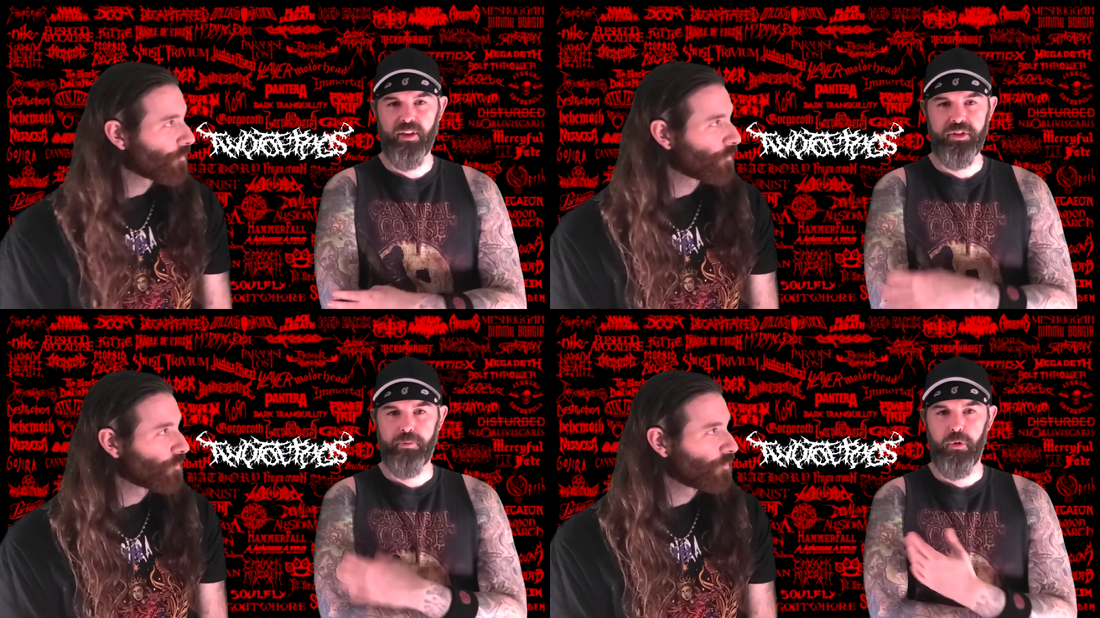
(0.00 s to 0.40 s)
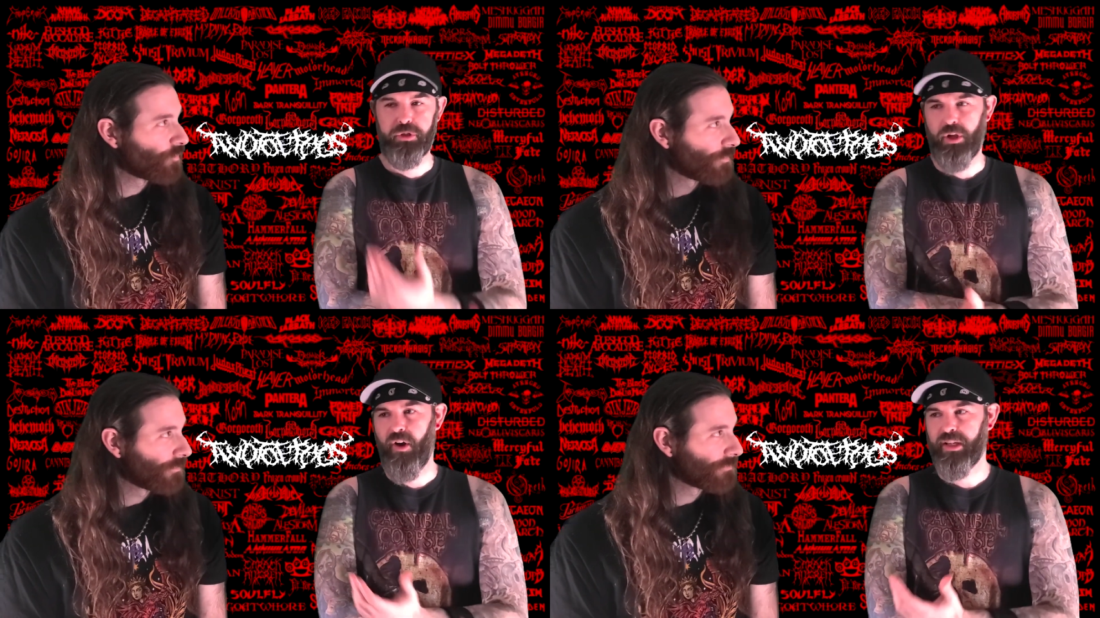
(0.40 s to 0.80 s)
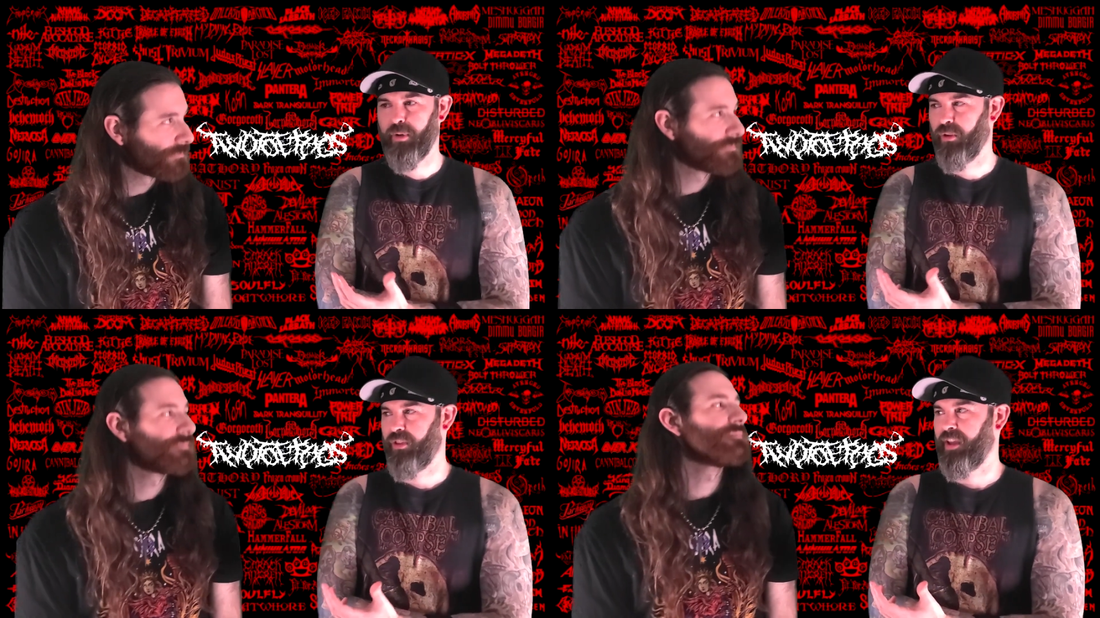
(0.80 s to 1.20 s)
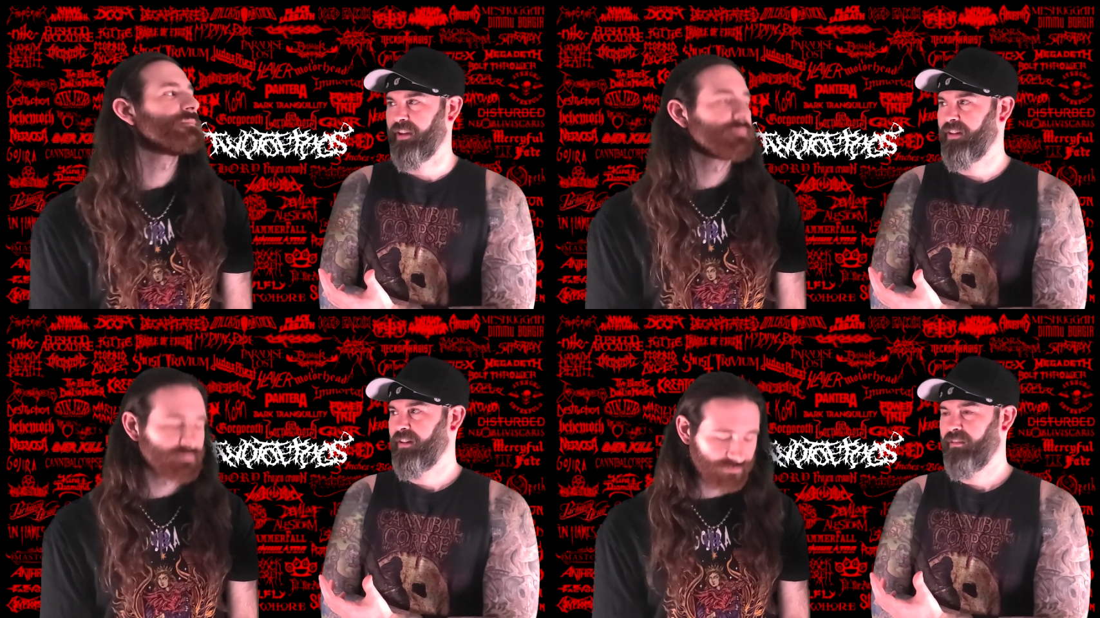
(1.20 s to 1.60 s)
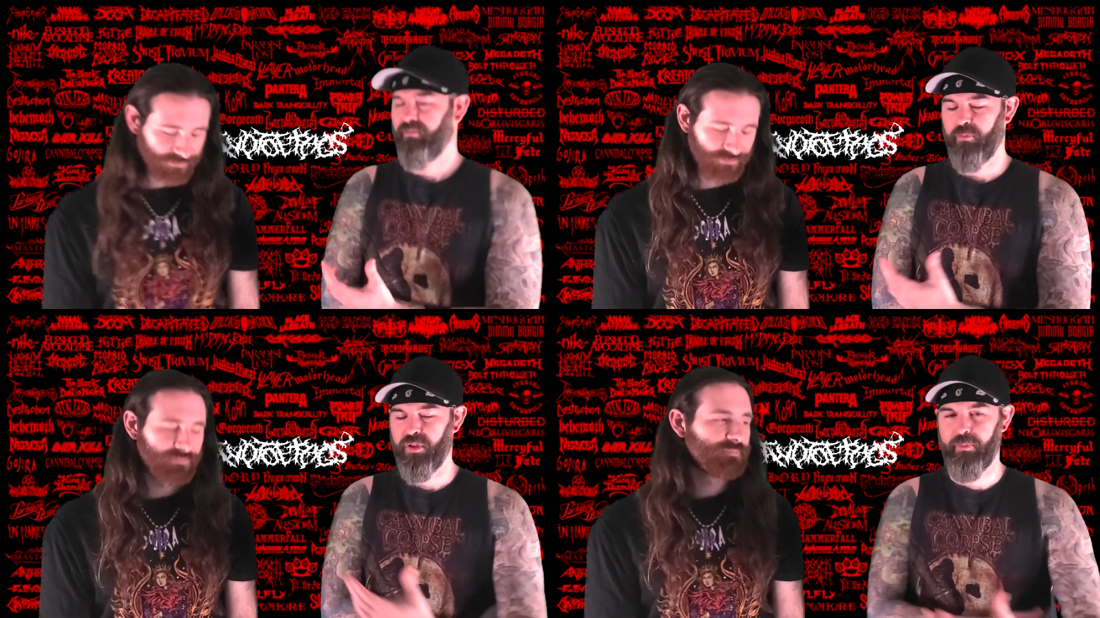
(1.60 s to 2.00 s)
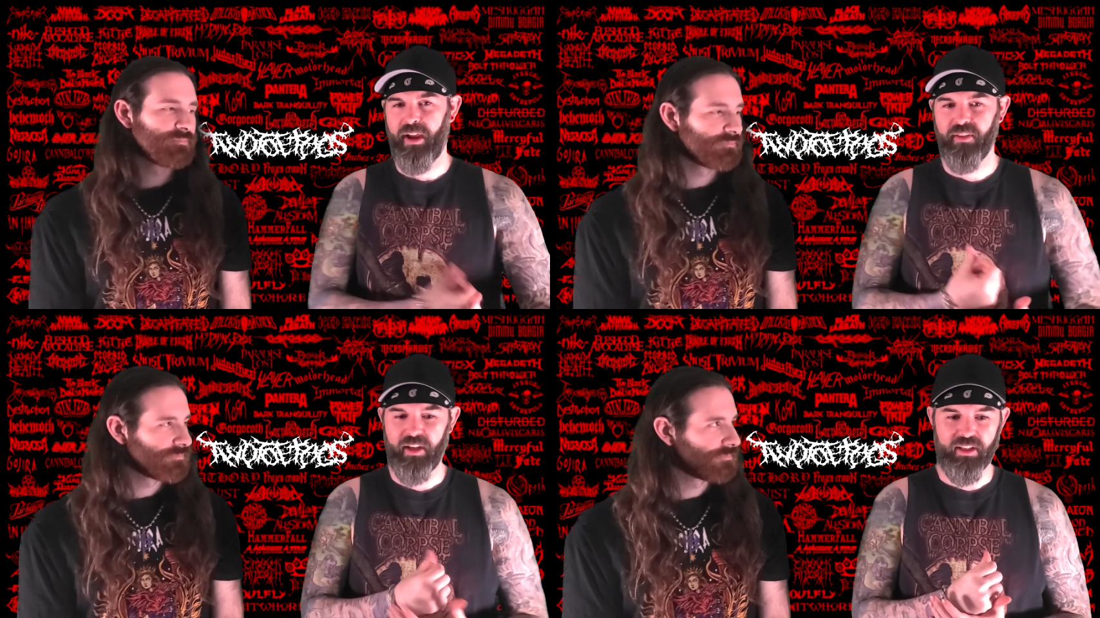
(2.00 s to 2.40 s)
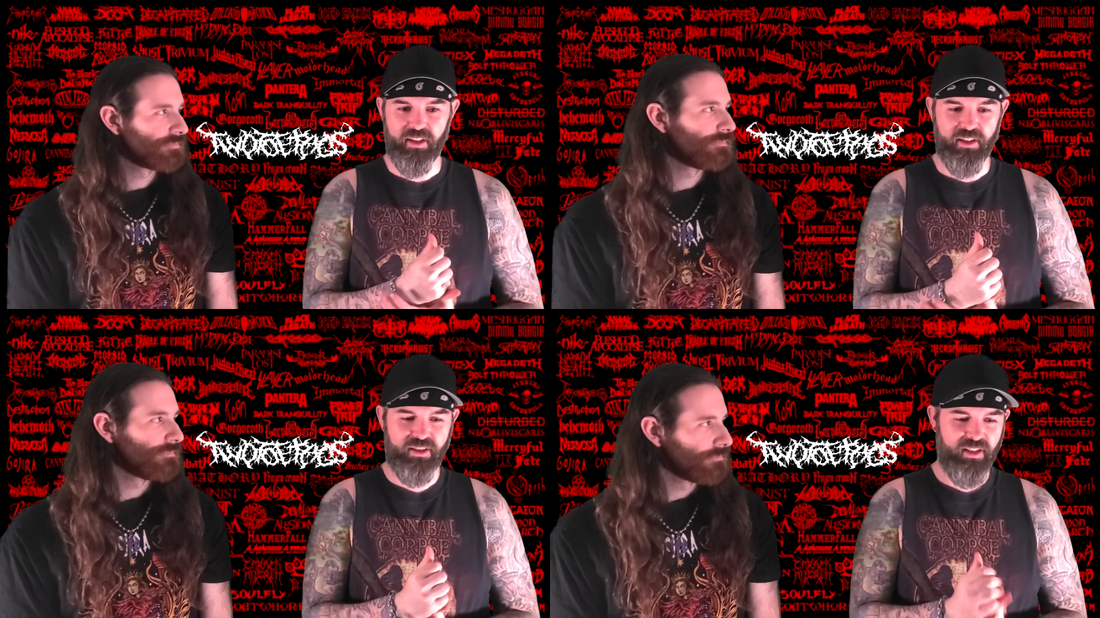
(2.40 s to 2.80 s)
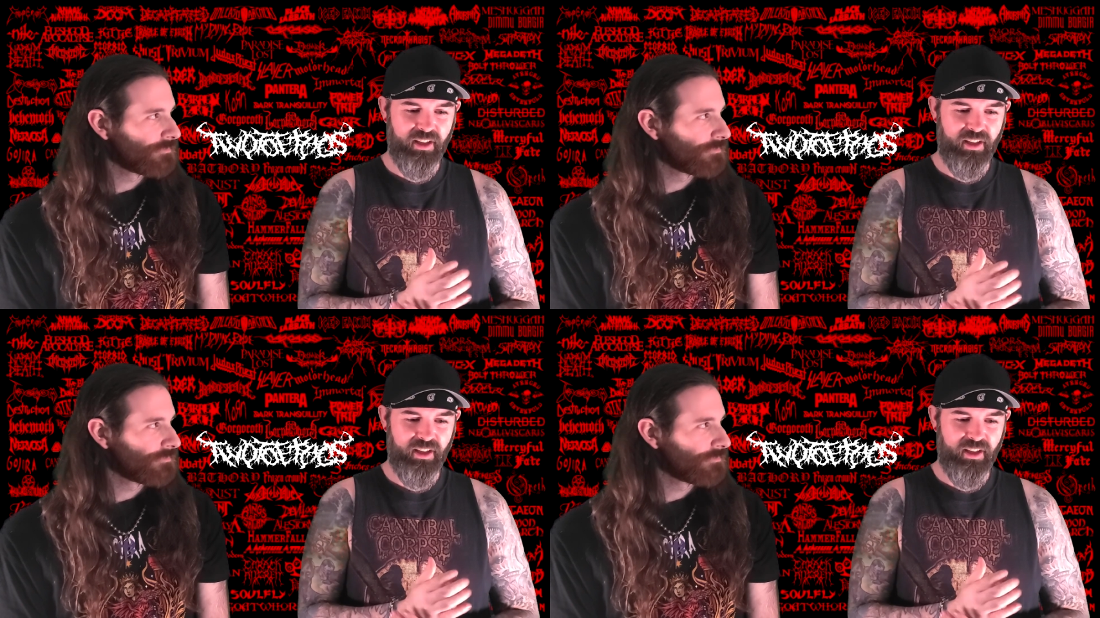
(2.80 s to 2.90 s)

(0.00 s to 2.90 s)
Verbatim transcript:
Speaker 1: the t- most talked about thing with a band like this.